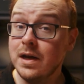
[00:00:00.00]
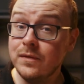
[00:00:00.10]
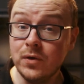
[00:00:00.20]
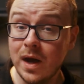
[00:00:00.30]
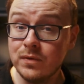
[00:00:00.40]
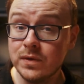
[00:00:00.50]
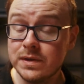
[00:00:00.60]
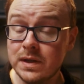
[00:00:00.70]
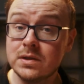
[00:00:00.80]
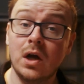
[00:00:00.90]
And if you have those
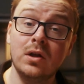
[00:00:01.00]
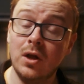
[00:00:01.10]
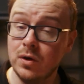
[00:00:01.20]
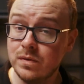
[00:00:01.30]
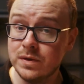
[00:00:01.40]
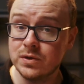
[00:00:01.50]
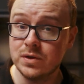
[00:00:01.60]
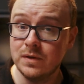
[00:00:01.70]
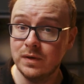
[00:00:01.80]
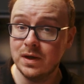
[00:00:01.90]
things along with the
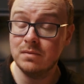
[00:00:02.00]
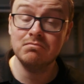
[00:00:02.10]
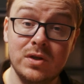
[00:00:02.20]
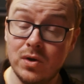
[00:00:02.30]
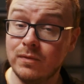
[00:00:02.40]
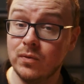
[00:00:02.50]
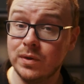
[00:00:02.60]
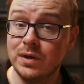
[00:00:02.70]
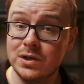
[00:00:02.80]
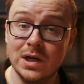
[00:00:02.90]
certificate, you have a
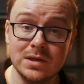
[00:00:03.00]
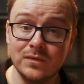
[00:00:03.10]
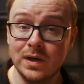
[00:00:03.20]
really good chance of